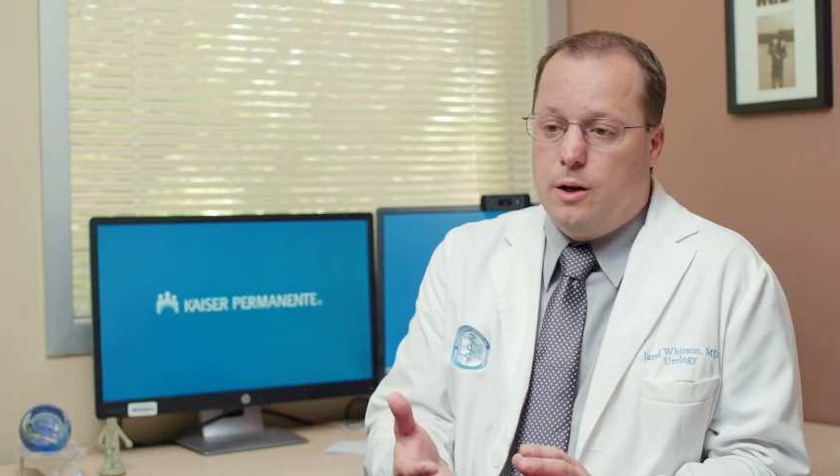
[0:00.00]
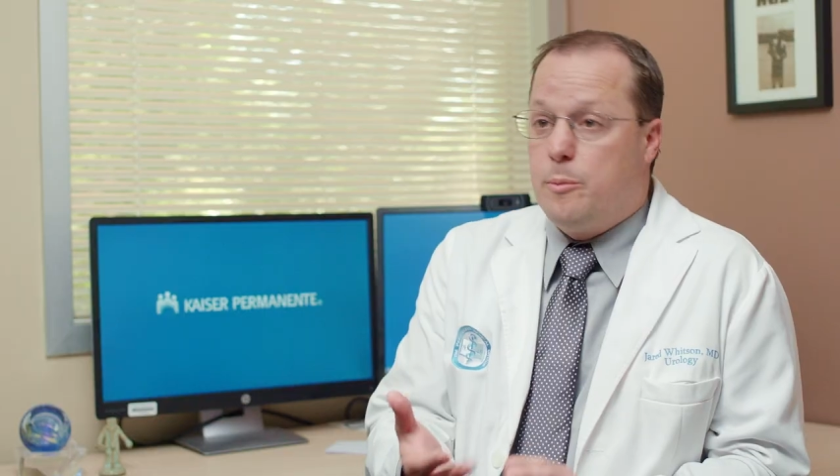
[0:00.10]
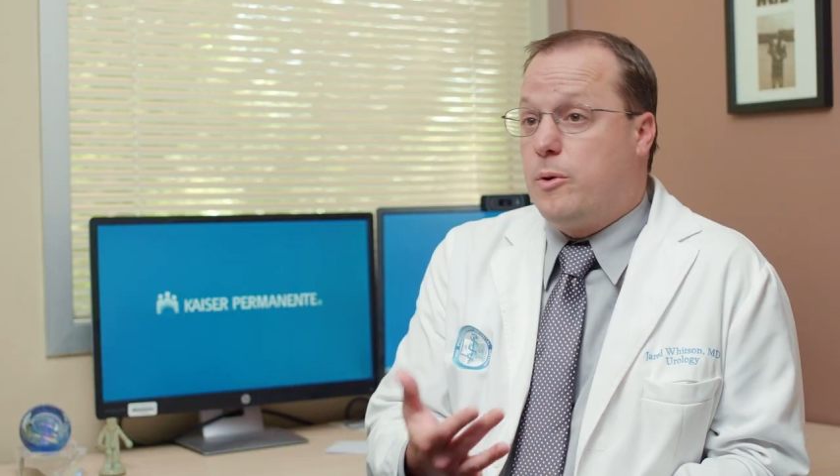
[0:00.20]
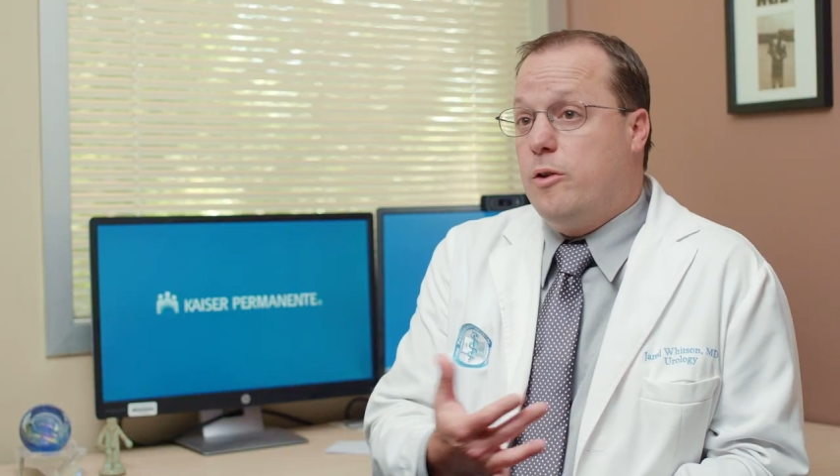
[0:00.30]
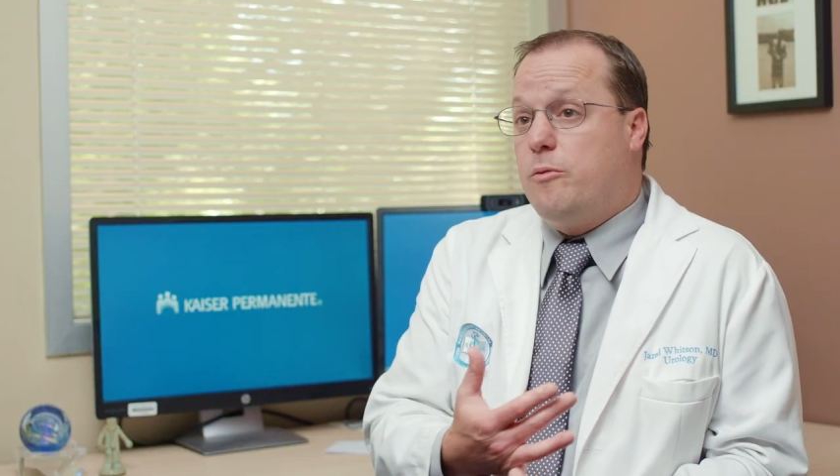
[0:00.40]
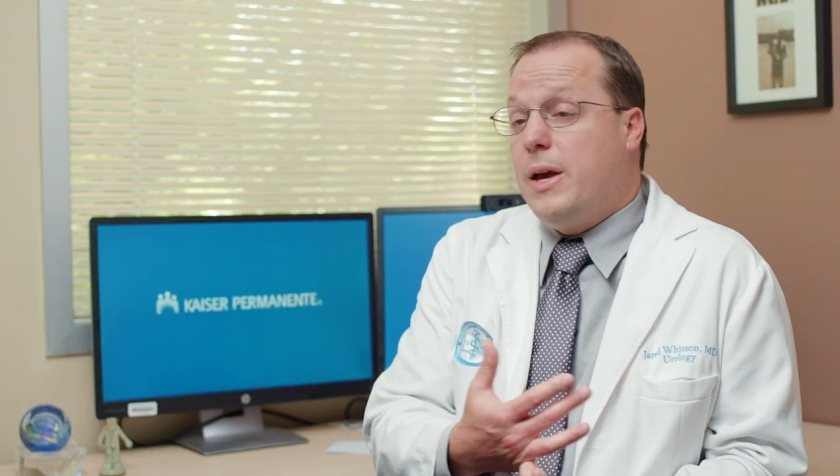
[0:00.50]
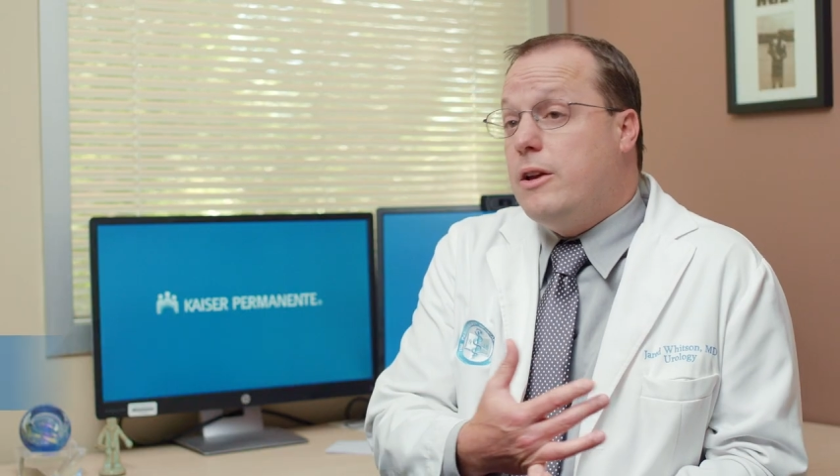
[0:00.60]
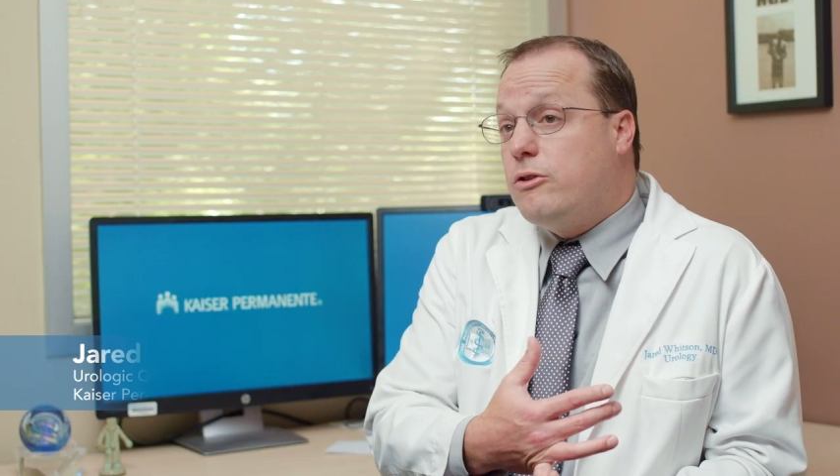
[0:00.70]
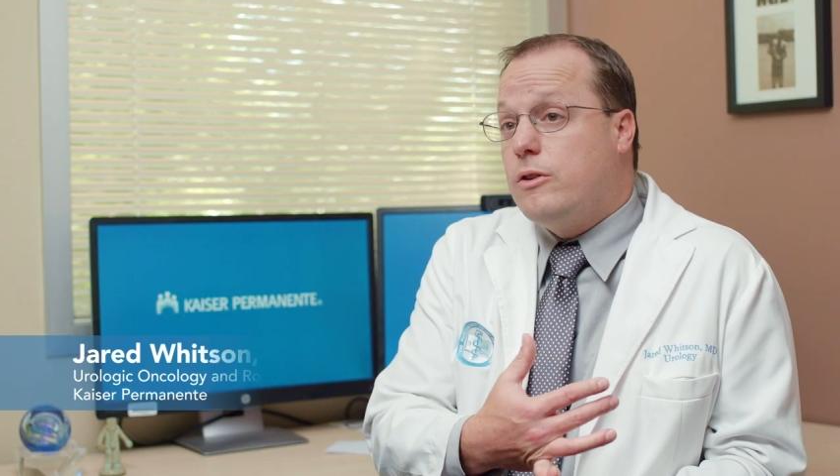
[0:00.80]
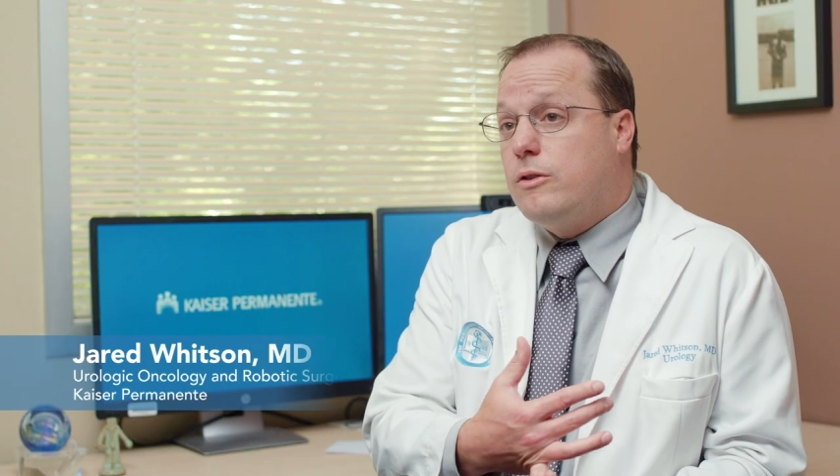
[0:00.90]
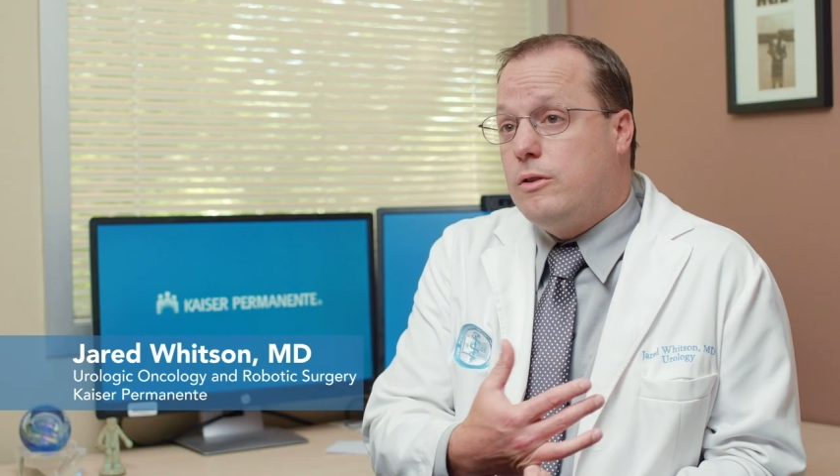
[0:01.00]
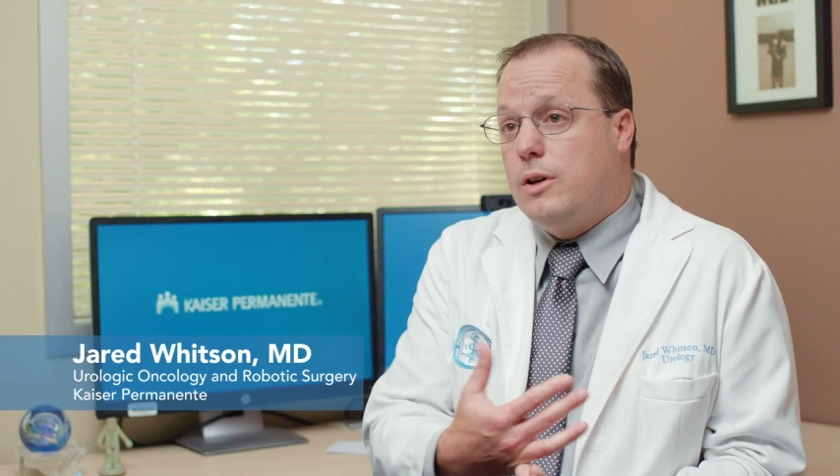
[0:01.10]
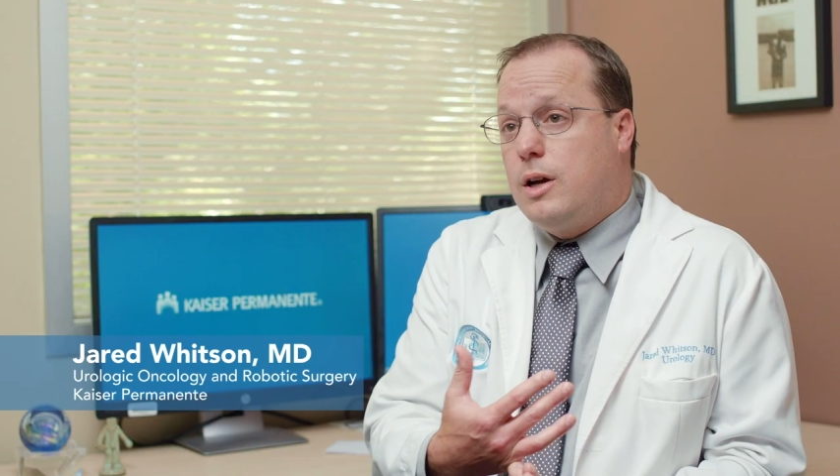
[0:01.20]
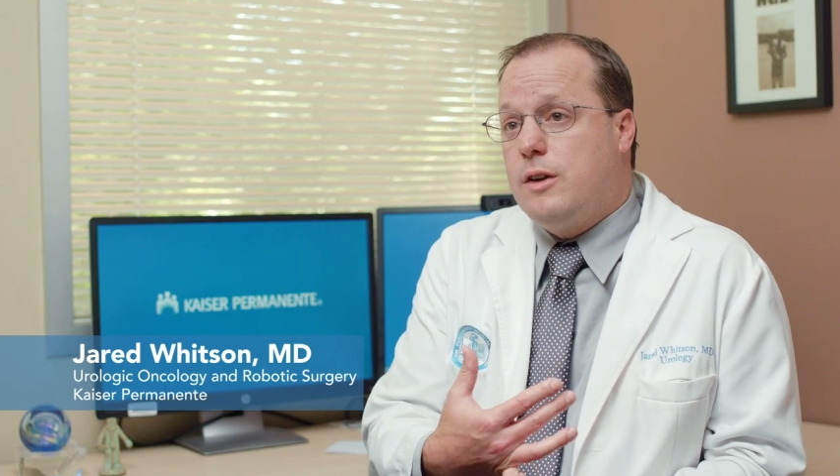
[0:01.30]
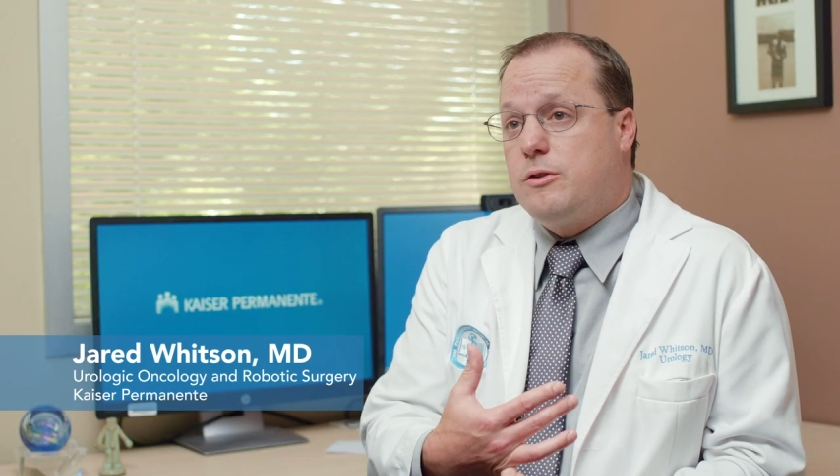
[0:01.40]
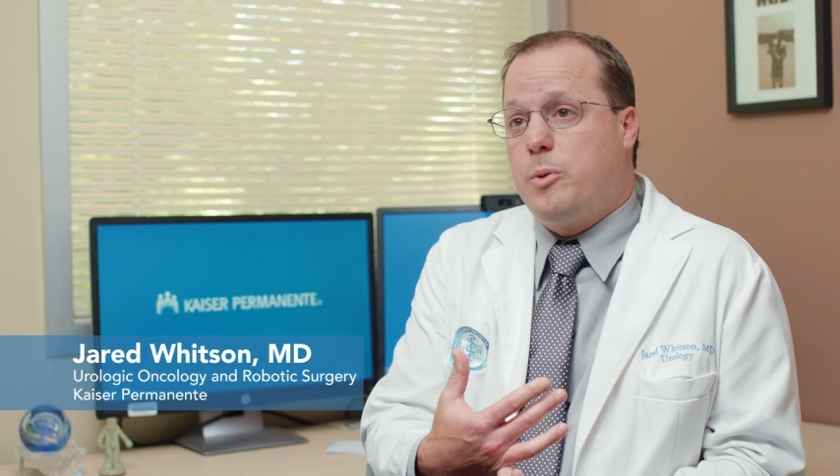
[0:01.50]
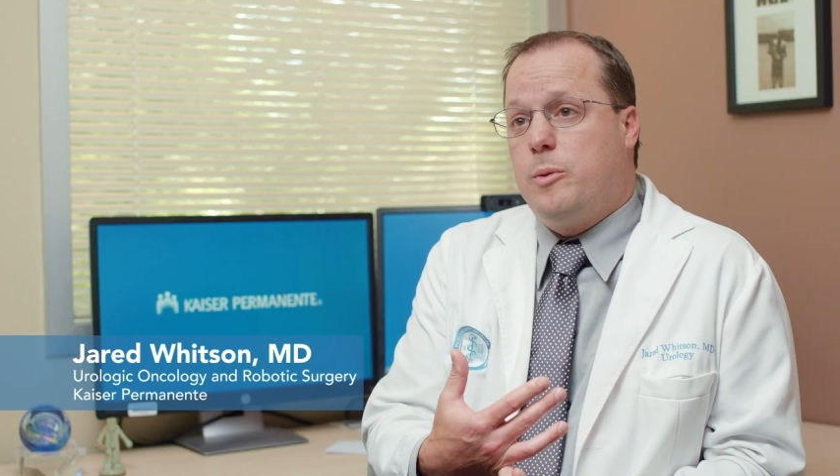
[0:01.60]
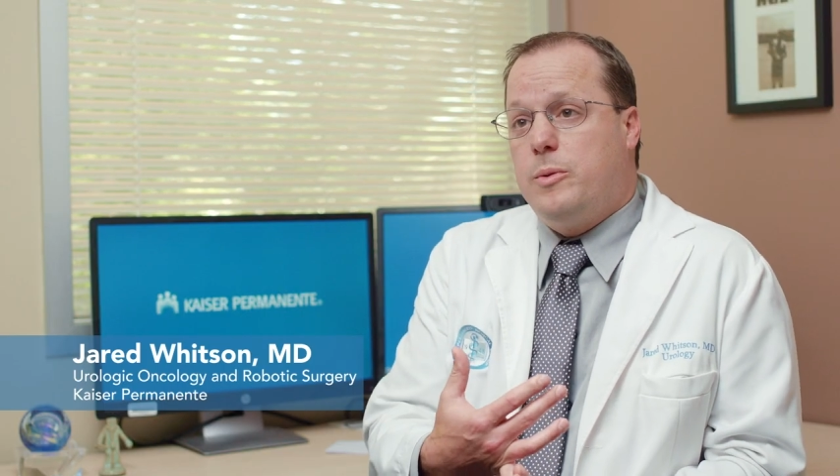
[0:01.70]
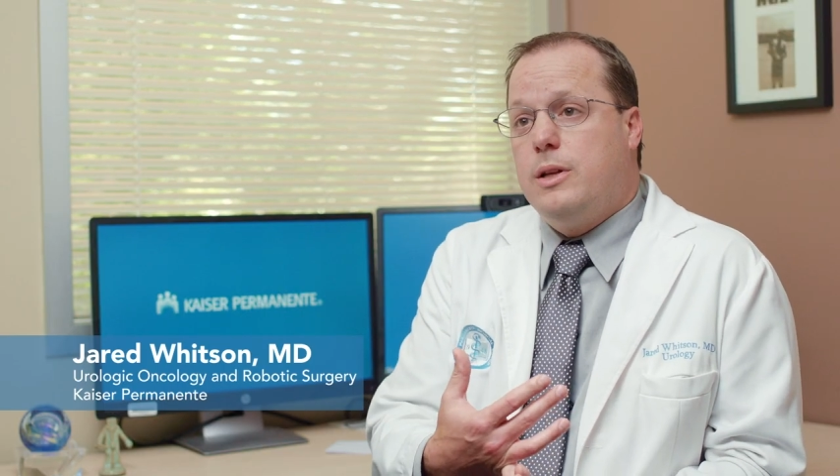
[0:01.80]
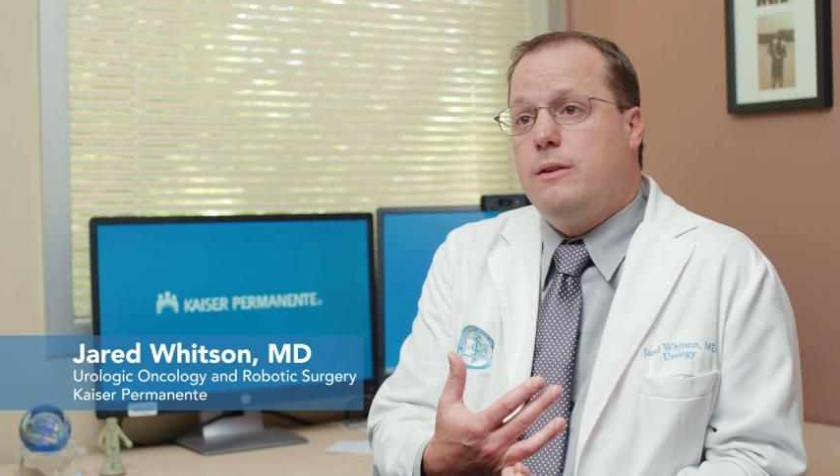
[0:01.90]
number of patients that Kaiser
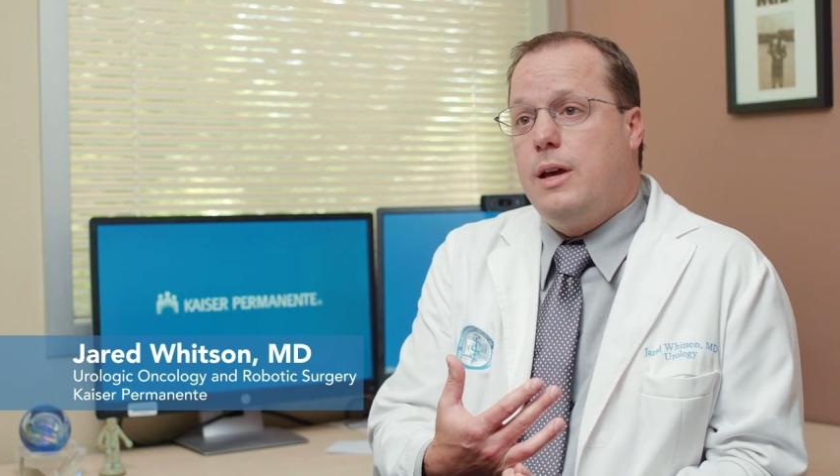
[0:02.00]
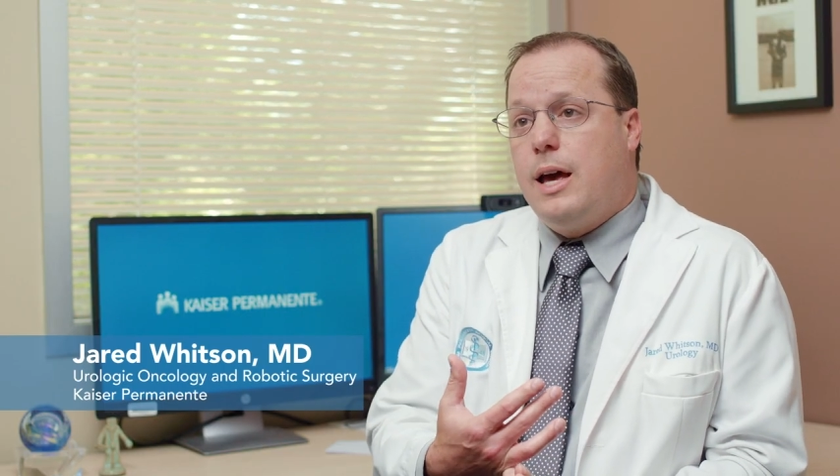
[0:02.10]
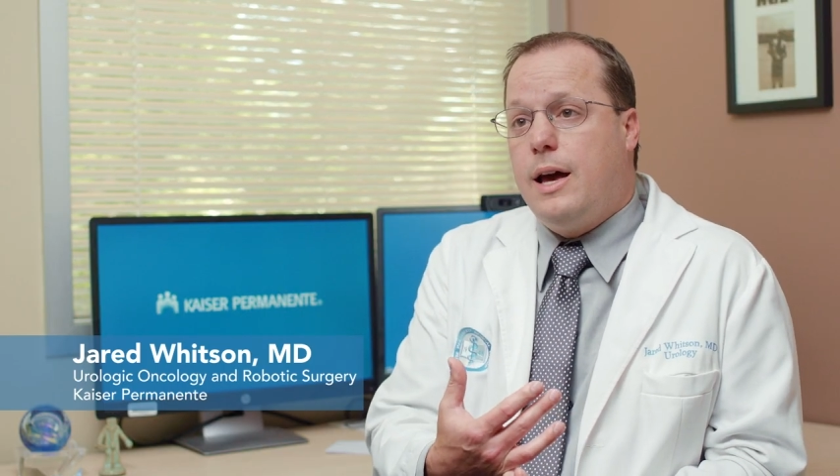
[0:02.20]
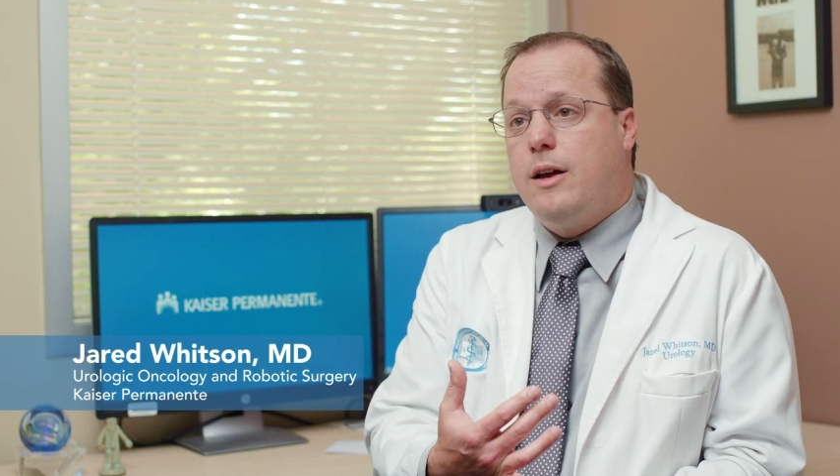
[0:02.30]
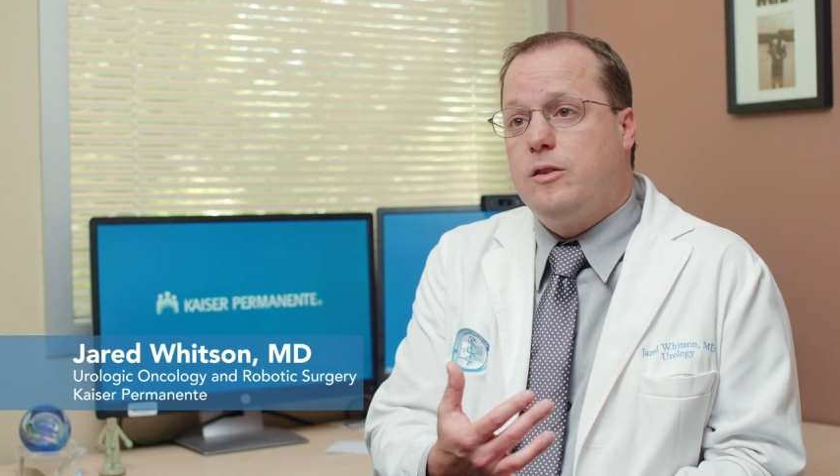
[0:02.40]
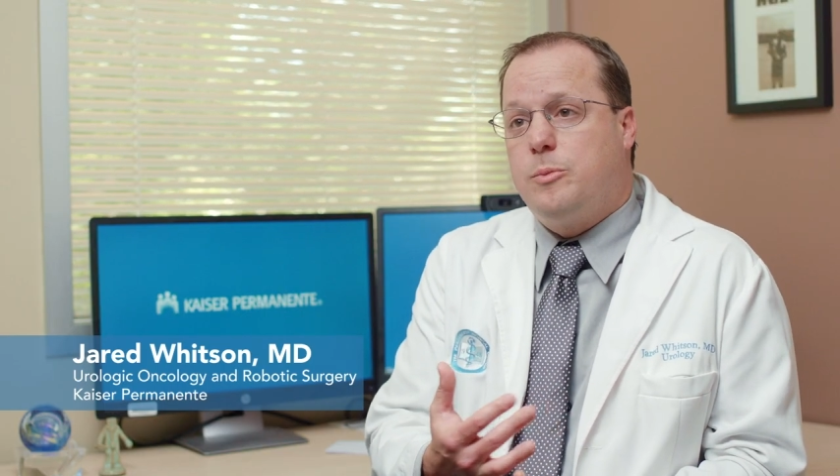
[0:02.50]
Permanente has,